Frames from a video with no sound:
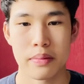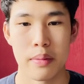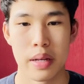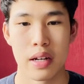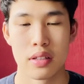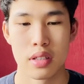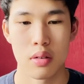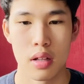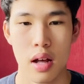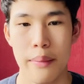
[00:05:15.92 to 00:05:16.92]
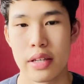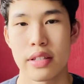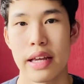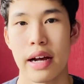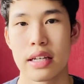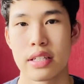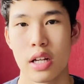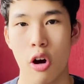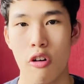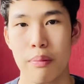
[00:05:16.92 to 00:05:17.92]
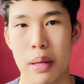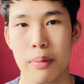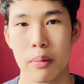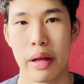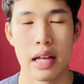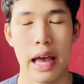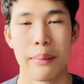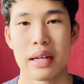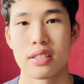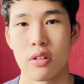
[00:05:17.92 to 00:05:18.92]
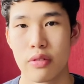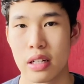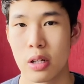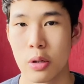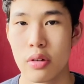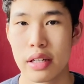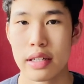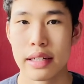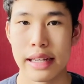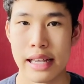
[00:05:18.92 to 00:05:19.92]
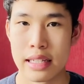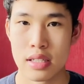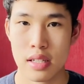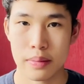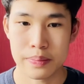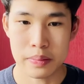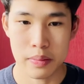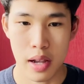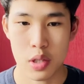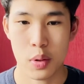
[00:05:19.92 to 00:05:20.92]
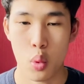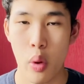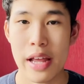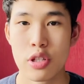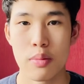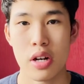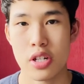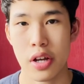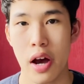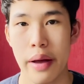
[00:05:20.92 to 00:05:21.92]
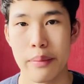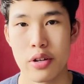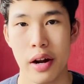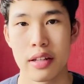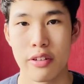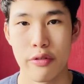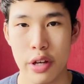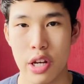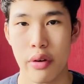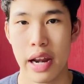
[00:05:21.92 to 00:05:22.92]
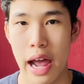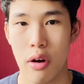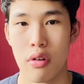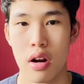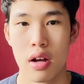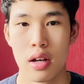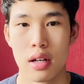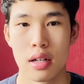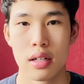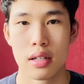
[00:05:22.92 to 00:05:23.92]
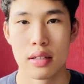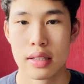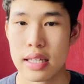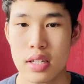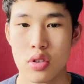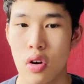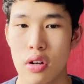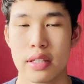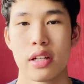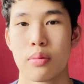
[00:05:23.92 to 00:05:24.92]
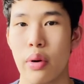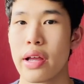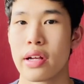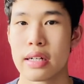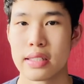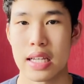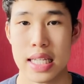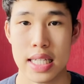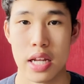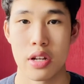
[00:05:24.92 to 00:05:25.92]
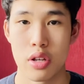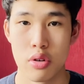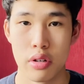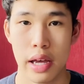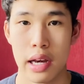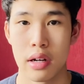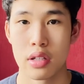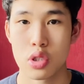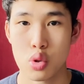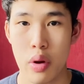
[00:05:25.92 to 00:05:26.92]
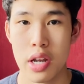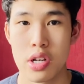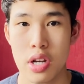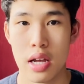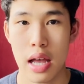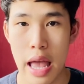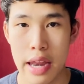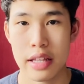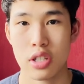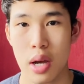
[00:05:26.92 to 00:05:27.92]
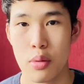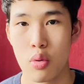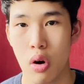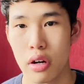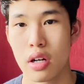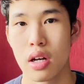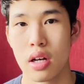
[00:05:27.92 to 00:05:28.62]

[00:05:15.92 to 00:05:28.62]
Because a mistake I see a lot of people make, and myself included, is I spent way too much time trying to figure it out. This is not a deal breaker, as I said. You can switch anytime you want.